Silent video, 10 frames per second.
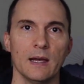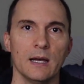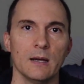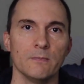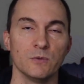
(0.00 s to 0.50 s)

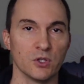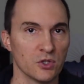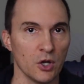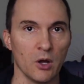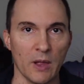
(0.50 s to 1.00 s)
Um,
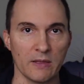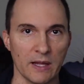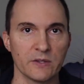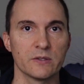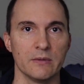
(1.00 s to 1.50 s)
just know like
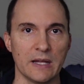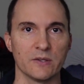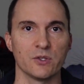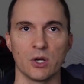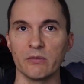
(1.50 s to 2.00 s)
that's
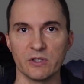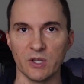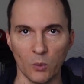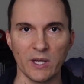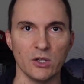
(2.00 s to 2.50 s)
that's a
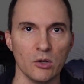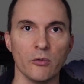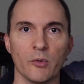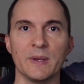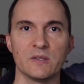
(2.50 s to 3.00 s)
service that we
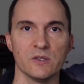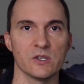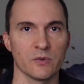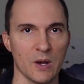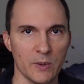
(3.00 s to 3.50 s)
do for
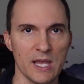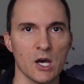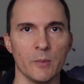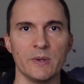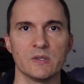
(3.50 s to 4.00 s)
businesses, right? We
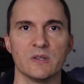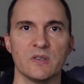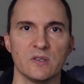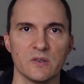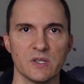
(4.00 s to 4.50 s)
help
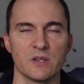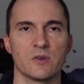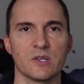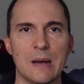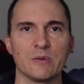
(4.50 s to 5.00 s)
businesses
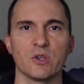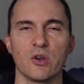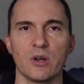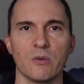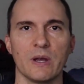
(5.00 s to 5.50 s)
assess their
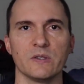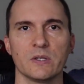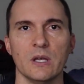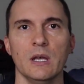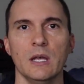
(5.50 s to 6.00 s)
cybersecurity
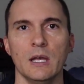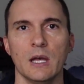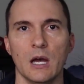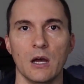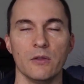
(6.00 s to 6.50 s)
risk.
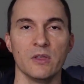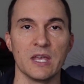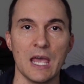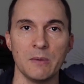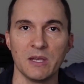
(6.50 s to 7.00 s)
Uh,
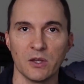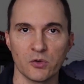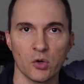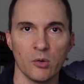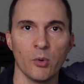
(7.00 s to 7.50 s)
the Gaming
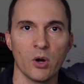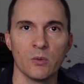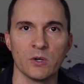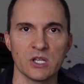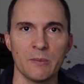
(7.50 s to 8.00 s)
Control
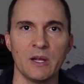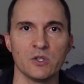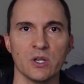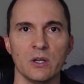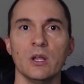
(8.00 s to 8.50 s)
Board, which I
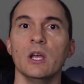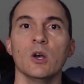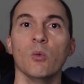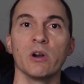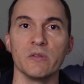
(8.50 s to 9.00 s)
mentioned,
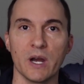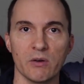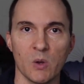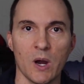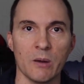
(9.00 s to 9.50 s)
one of
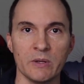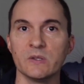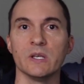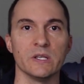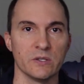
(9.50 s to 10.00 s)
their
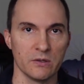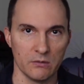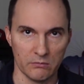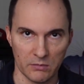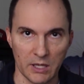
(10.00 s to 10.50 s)
requirements is
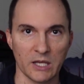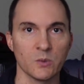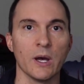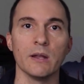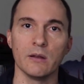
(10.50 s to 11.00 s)

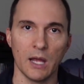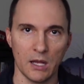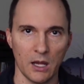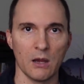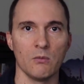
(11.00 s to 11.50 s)
guess what?
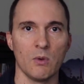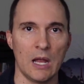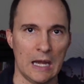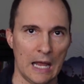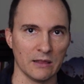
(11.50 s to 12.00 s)
A, a,
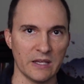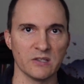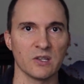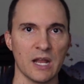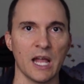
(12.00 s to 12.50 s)
an, at
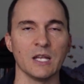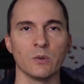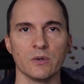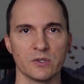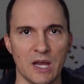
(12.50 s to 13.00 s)
least an
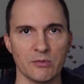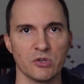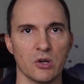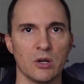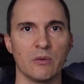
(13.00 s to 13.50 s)
annual
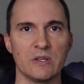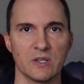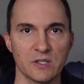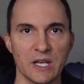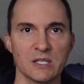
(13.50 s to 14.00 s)
cybersecurity
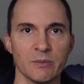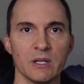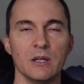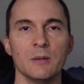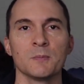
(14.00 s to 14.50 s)
risk
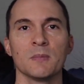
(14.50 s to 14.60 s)
assessment.